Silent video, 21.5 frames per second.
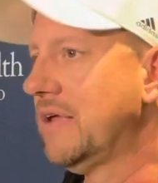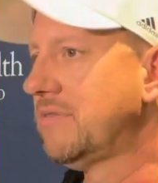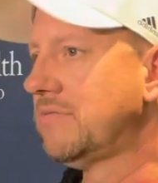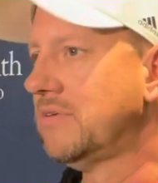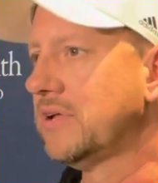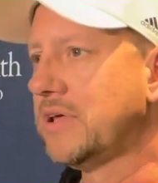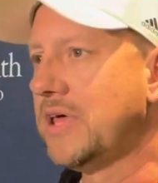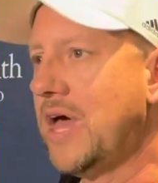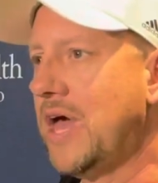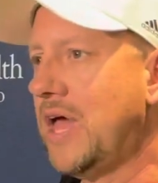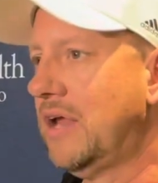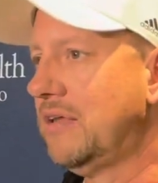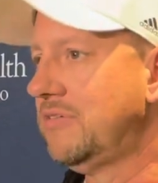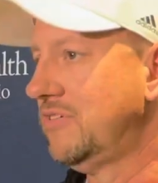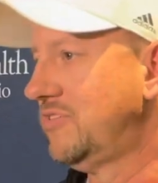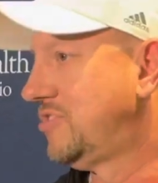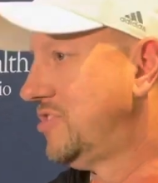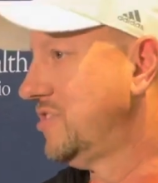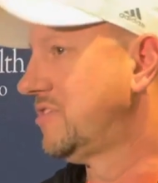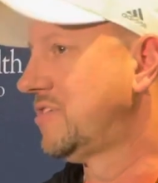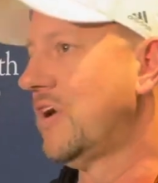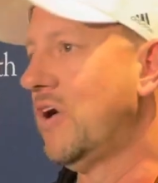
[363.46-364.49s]
look at it as it's
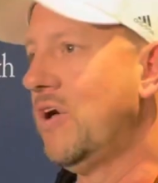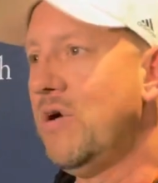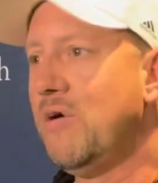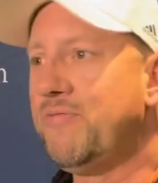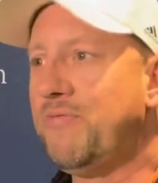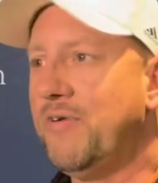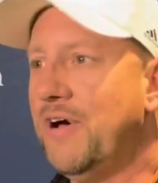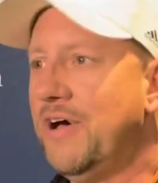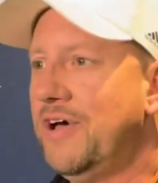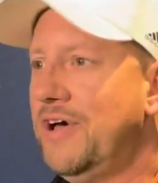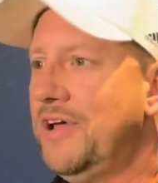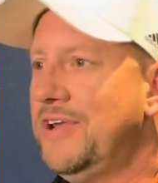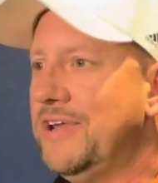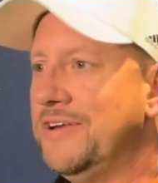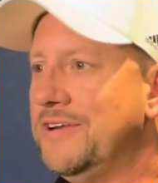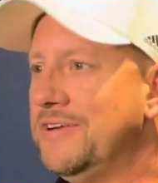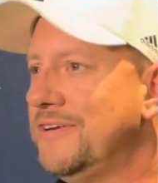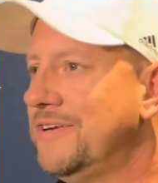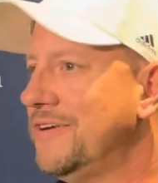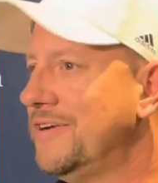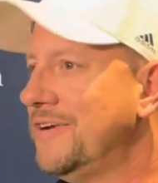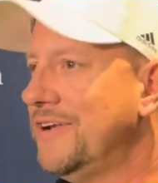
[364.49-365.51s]
just all fun, and
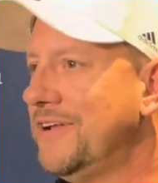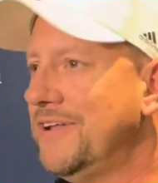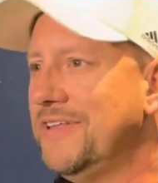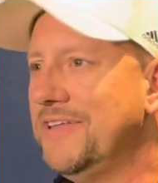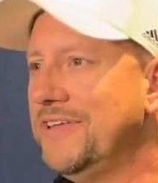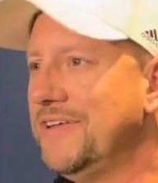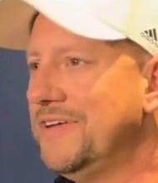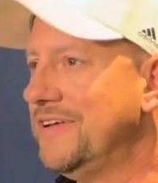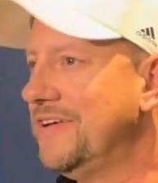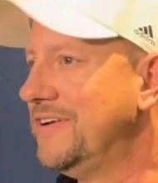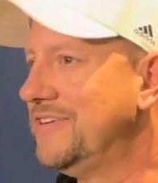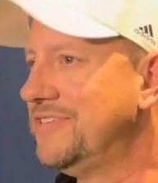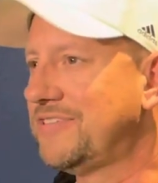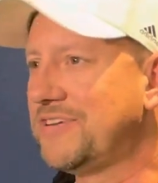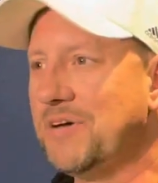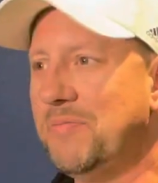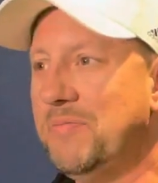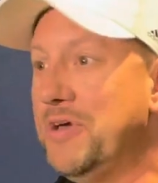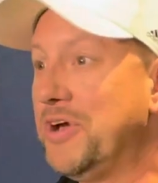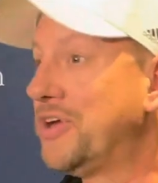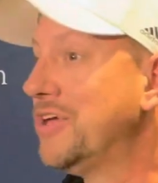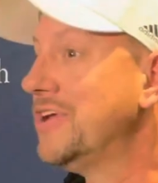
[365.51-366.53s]
it's just going
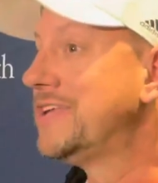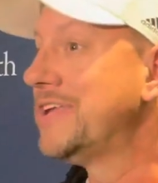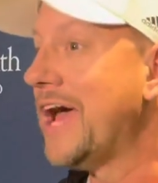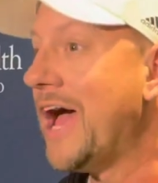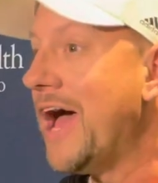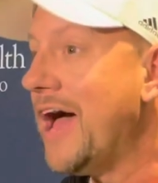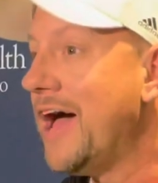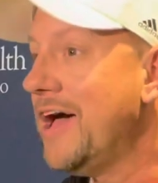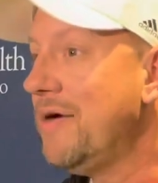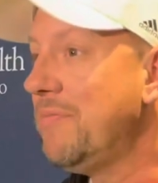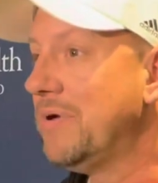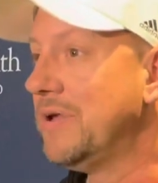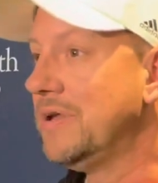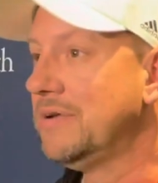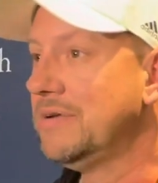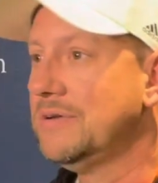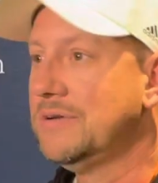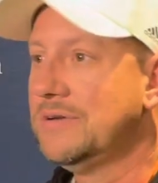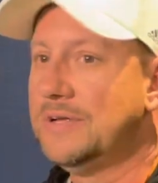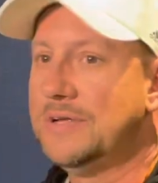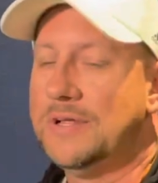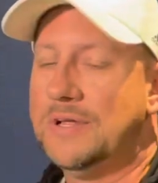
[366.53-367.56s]
to be a good time. And
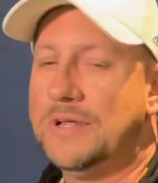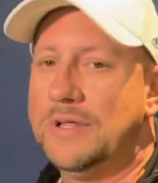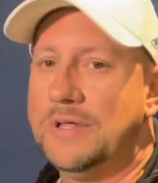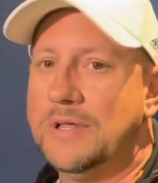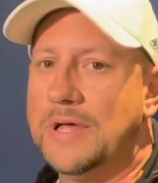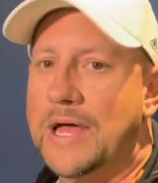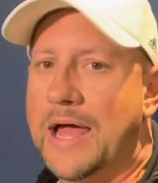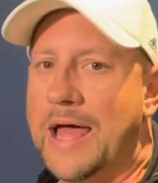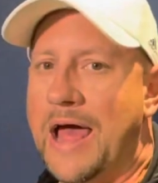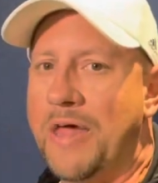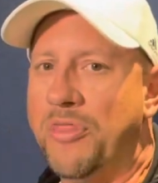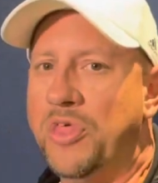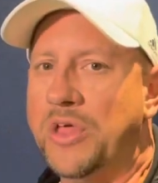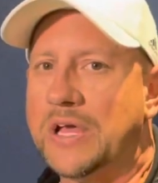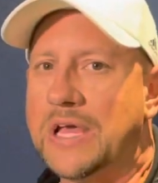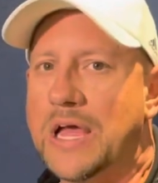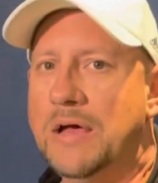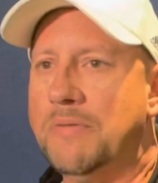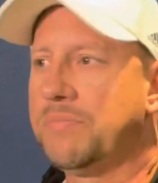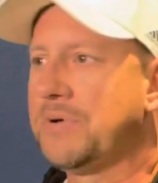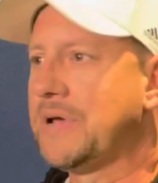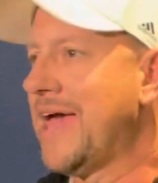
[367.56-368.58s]
I think
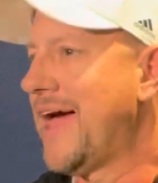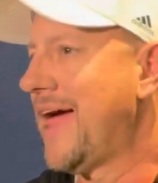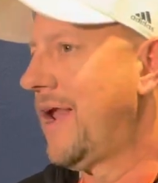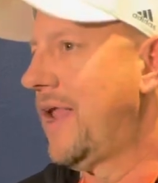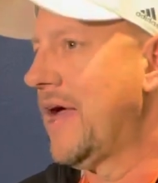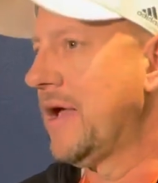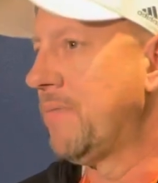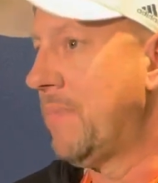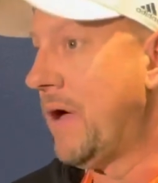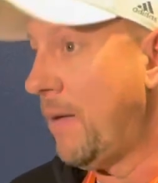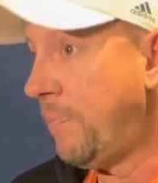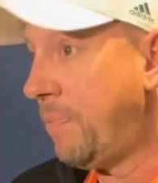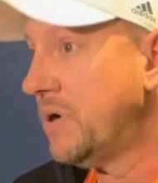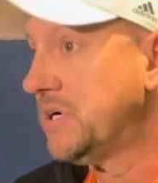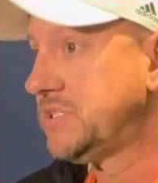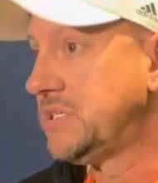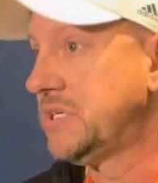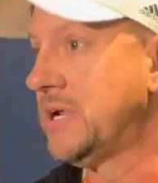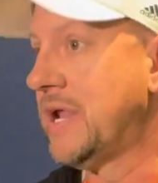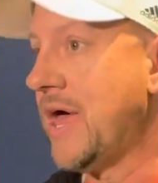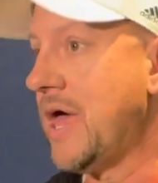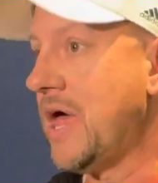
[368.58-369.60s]
I'm kind of like my
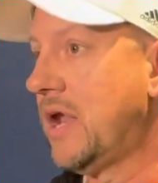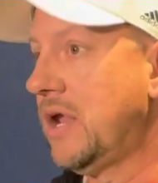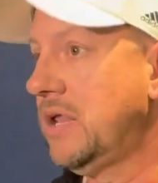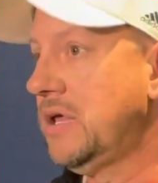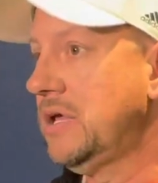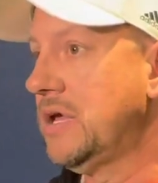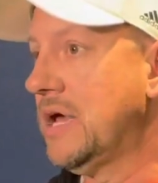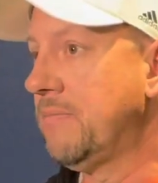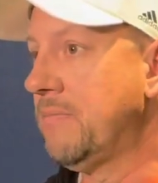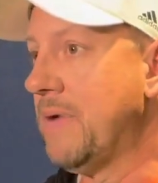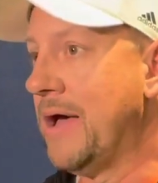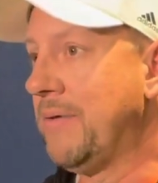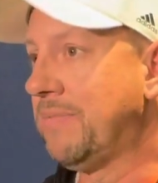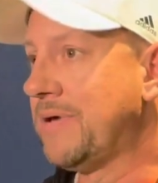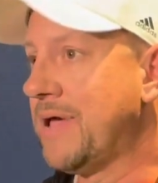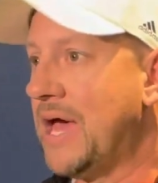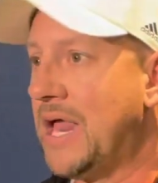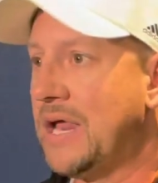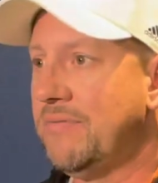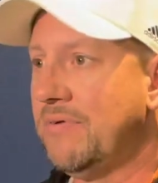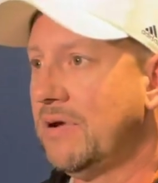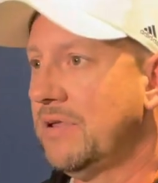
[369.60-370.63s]
personality.
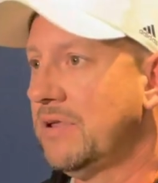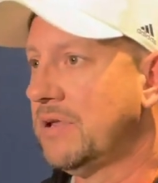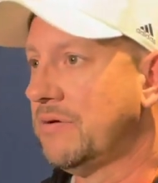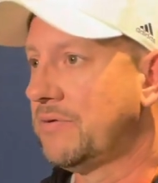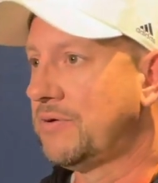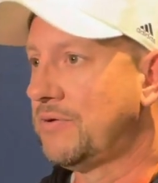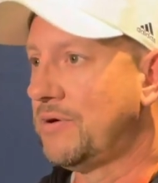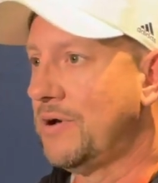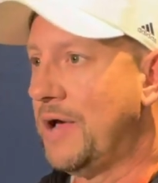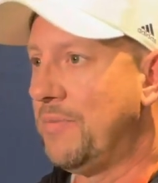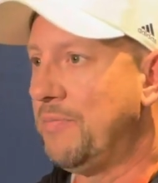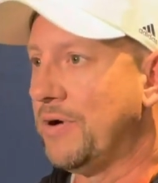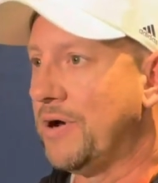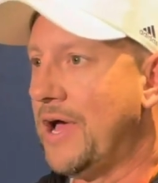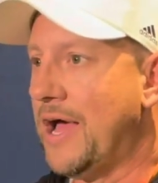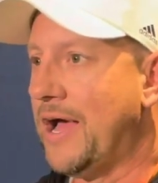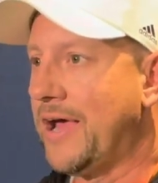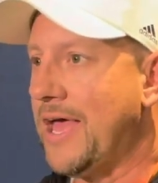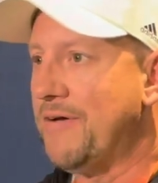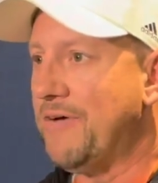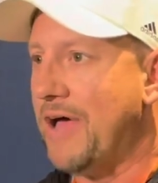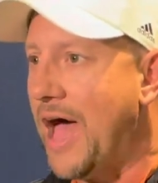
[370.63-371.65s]

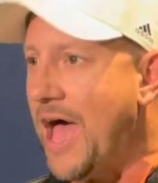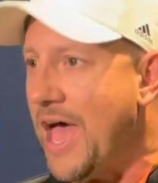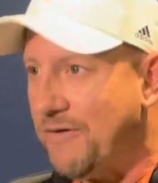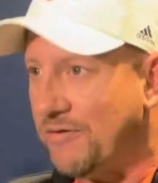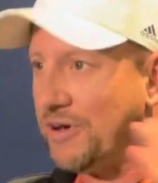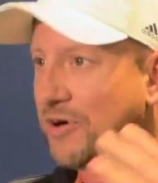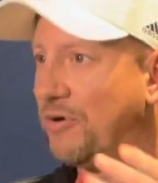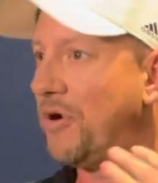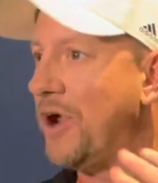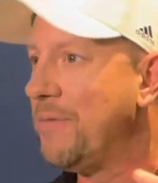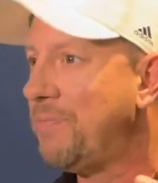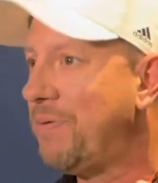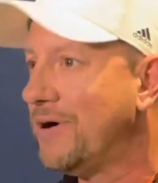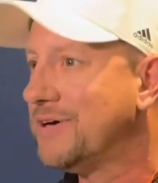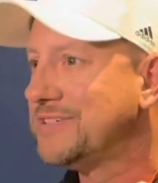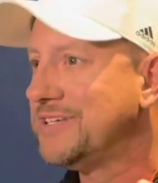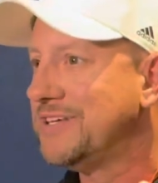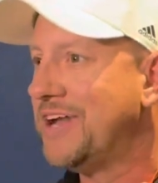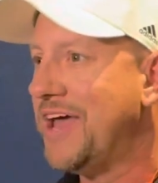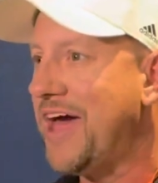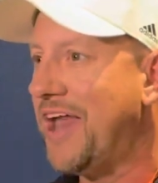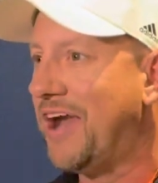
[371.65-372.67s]
I have a gray
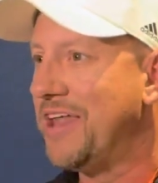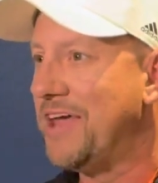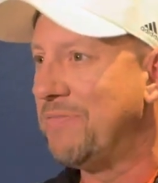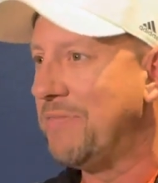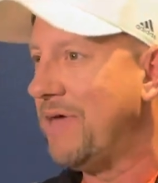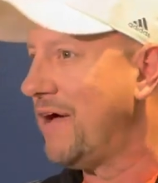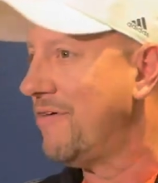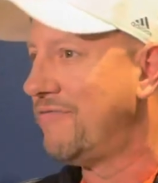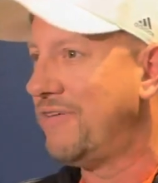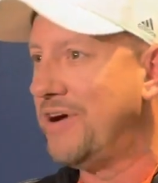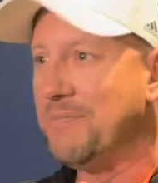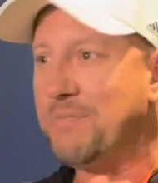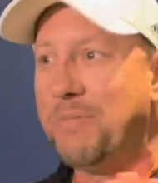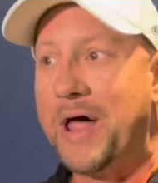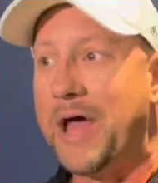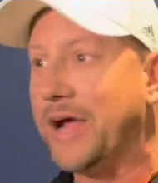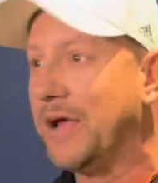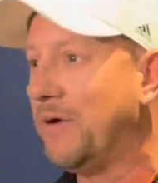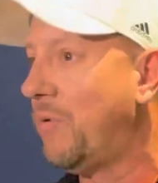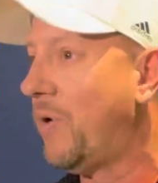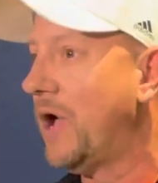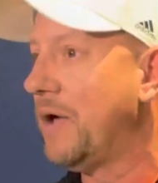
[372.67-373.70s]
personality. I'm not a very black
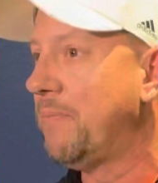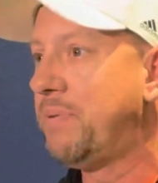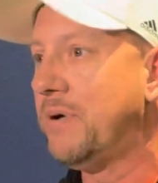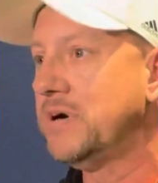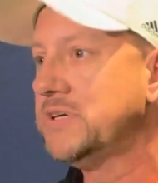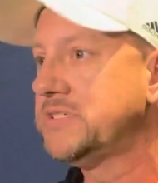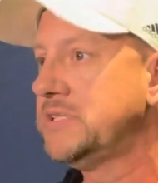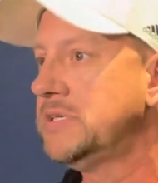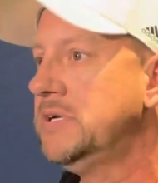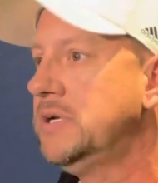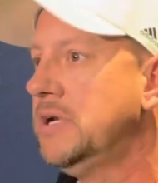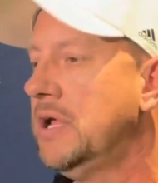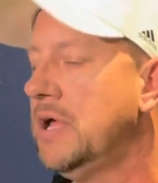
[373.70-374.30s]
and white person,